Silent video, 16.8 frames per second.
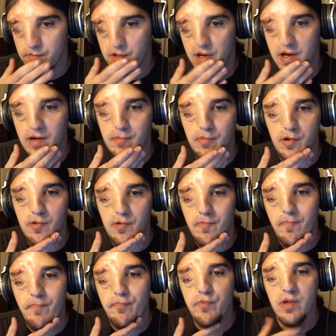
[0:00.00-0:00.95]
Yeah,
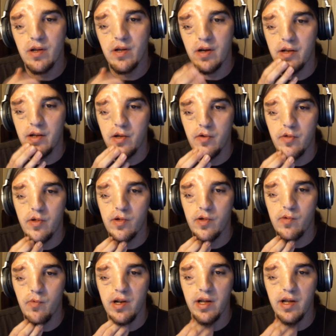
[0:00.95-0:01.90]
but I know
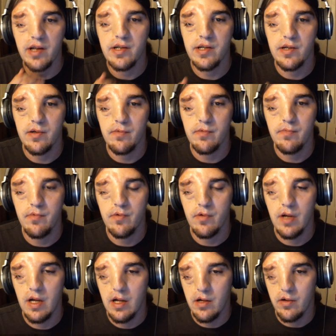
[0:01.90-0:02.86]
this one I did
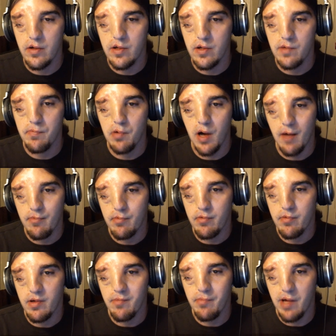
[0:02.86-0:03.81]
is
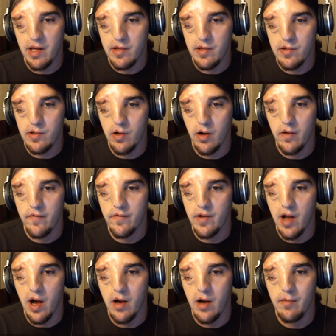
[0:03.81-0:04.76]
probably best
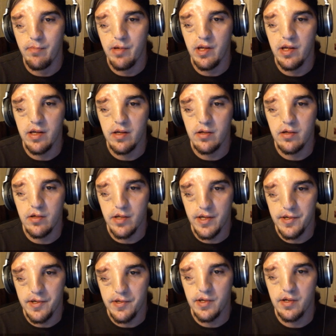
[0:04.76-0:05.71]
off not being
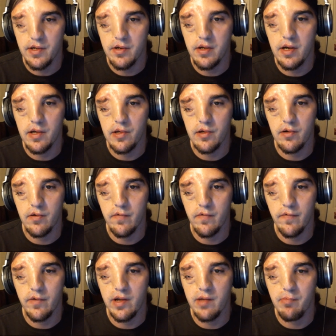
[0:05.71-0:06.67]
listed because
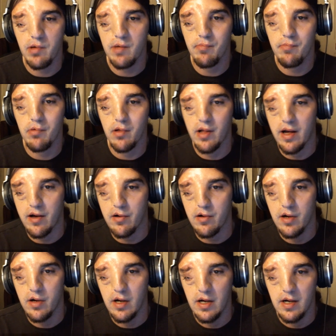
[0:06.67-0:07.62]
it'll freak people
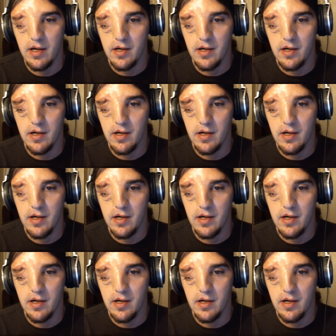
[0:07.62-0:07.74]
out